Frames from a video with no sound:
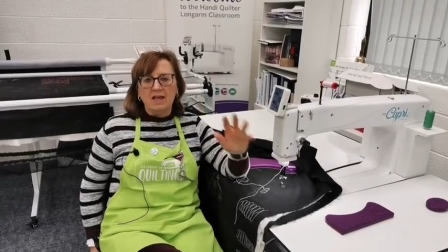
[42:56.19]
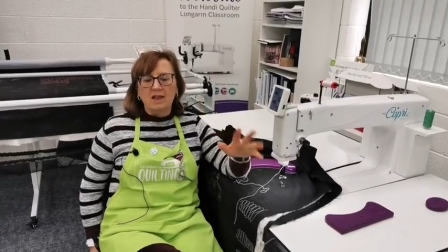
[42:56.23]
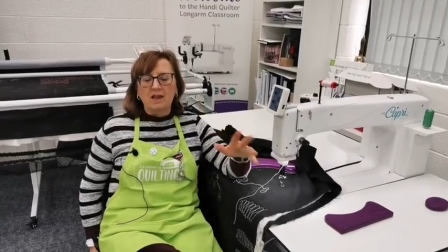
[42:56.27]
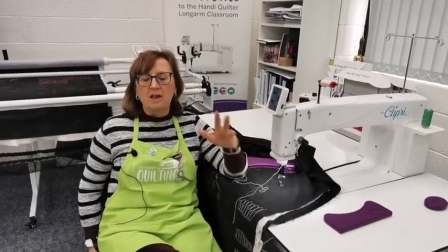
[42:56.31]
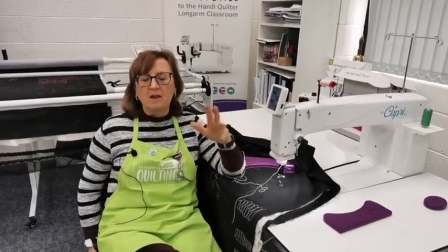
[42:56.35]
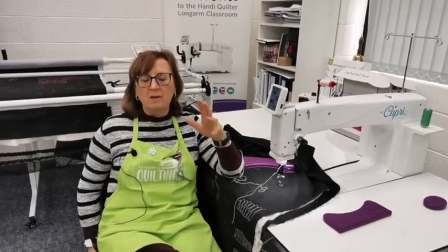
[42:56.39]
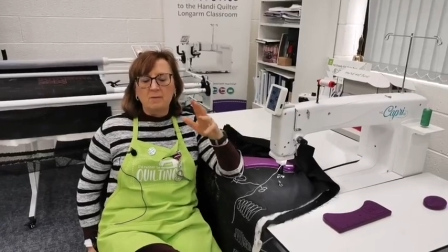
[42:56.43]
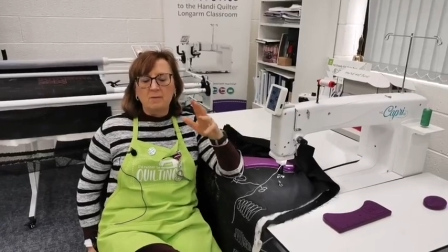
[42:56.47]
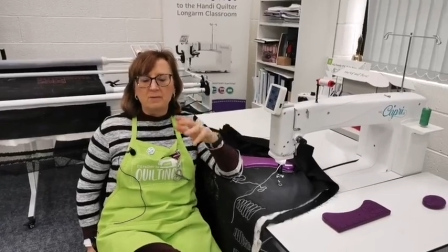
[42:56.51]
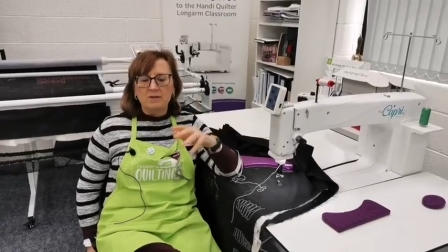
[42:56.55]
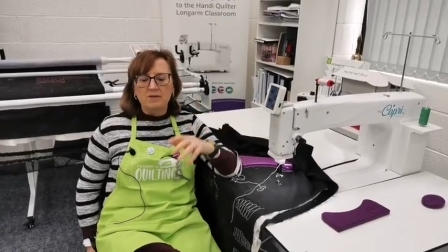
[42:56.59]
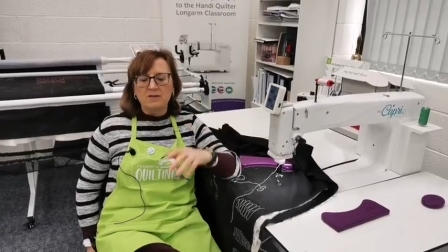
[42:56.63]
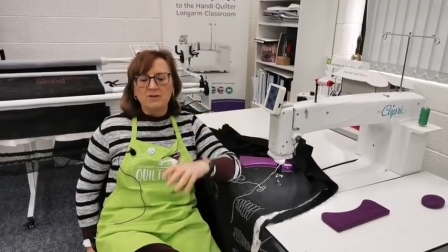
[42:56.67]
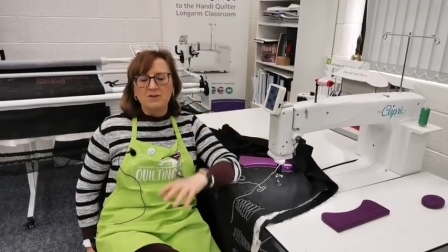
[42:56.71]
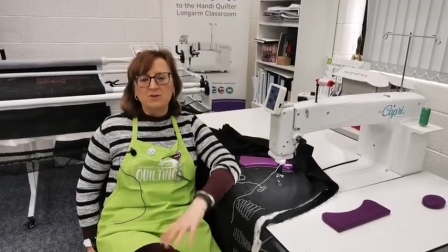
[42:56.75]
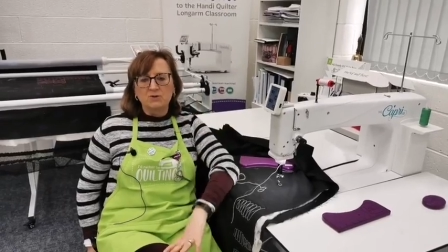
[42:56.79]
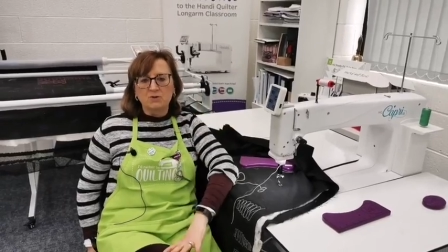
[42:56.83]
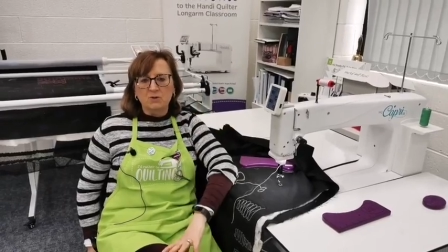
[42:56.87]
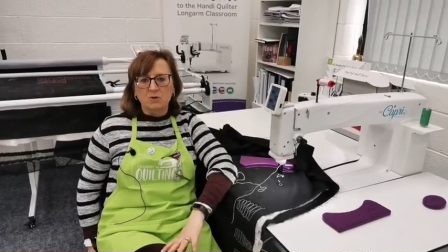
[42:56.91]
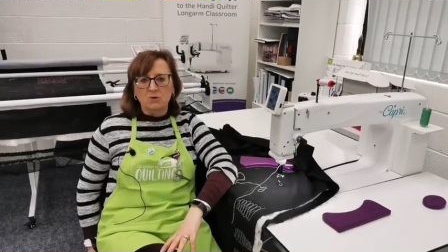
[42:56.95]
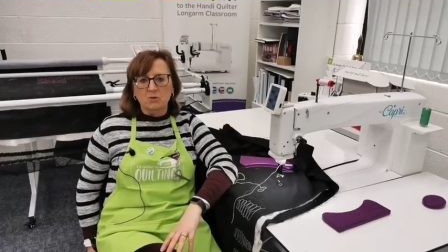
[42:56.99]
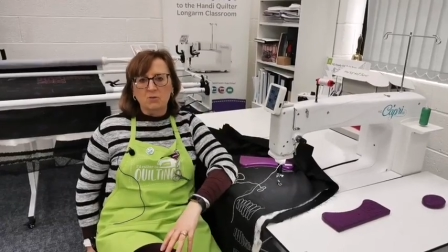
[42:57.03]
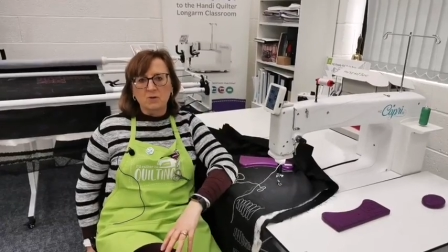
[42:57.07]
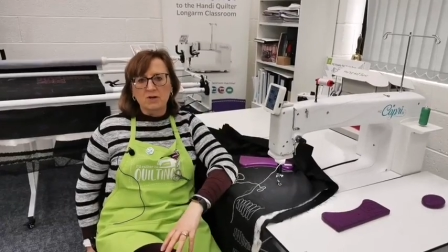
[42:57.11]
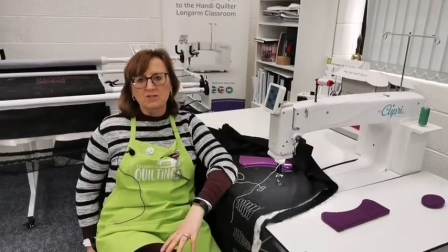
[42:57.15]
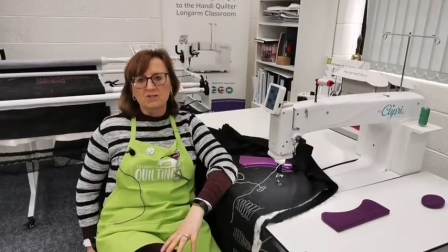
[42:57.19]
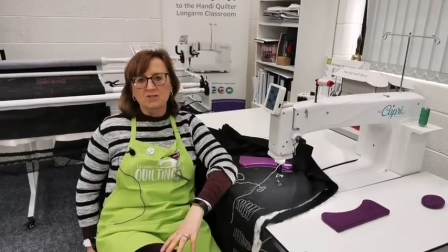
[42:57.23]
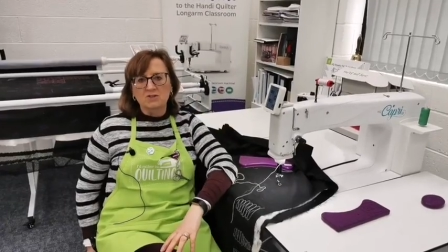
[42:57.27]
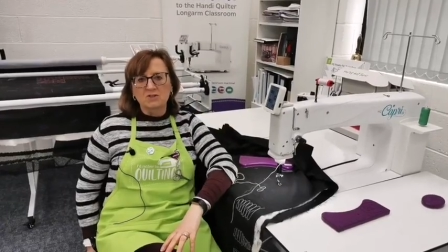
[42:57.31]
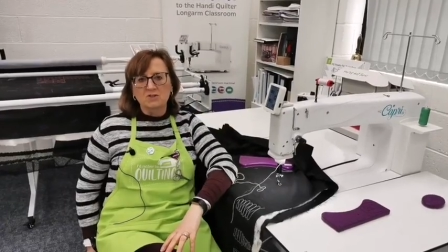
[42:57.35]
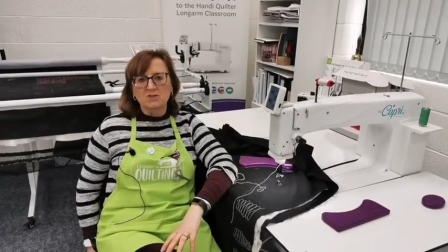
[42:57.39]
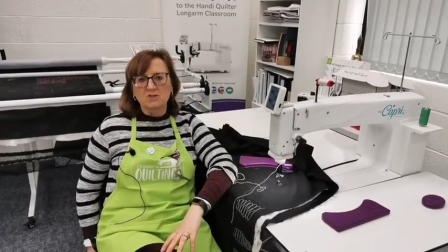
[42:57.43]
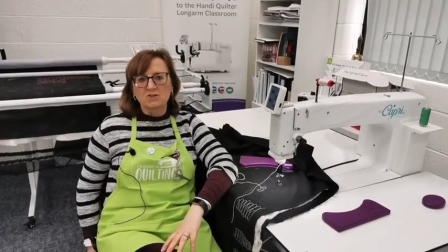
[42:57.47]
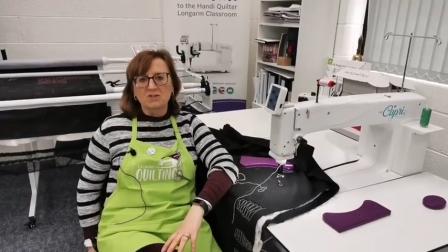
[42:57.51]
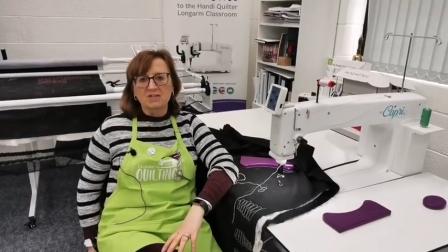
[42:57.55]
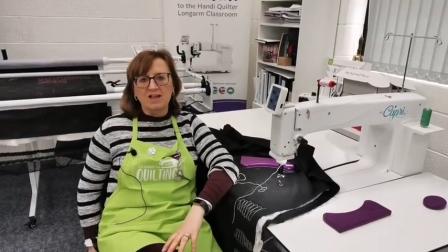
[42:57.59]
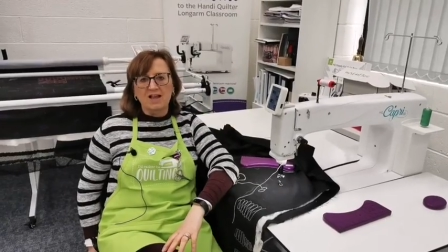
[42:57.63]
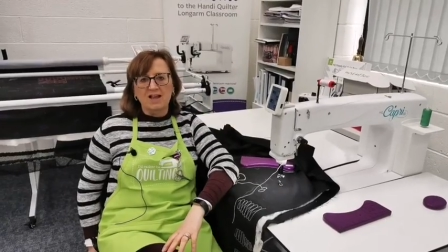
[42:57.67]
and anybody who's got
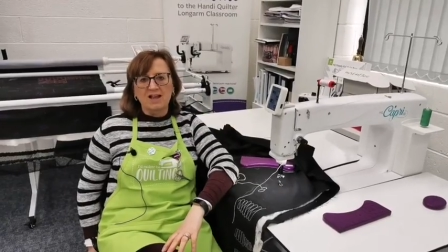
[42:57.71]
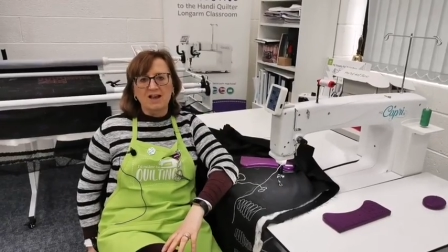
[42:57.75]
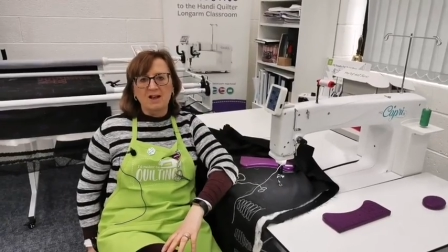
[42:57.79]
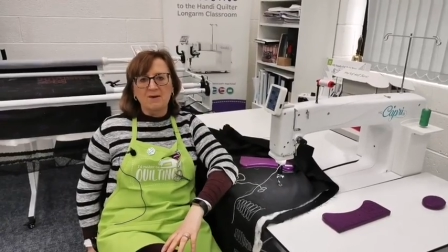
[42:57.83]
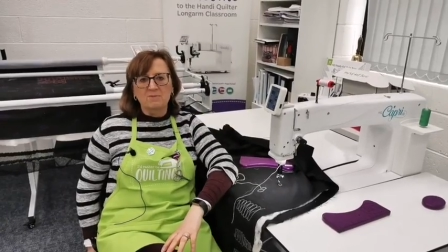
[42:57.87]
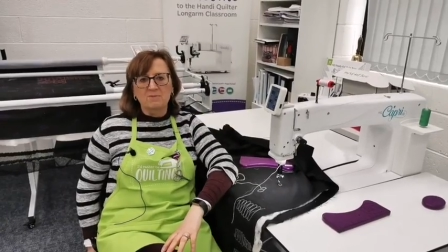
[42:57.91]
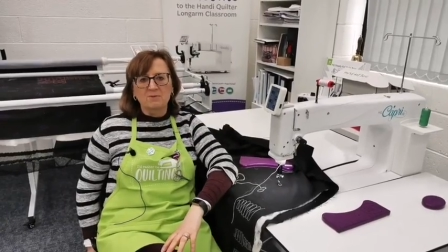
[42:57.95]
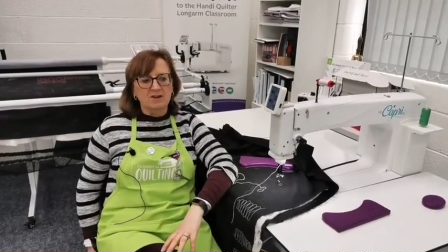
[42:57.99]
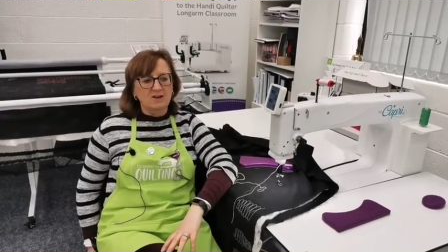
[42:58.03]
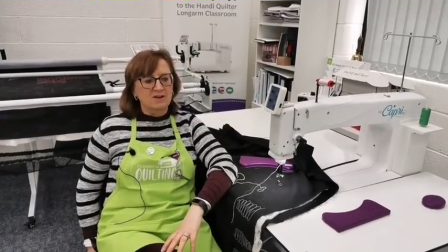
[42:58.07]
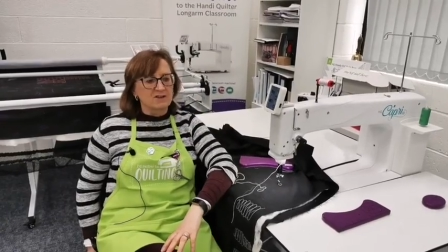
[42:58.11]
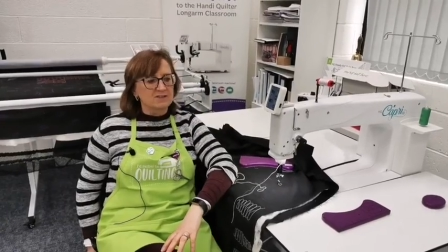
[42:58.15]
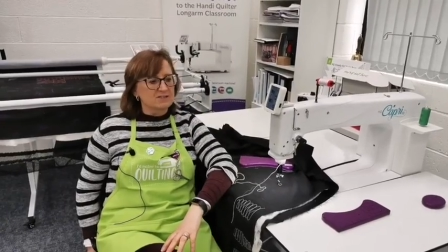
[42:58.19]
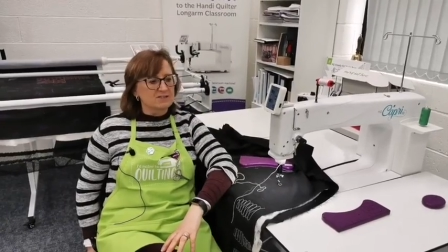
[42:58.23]
questions can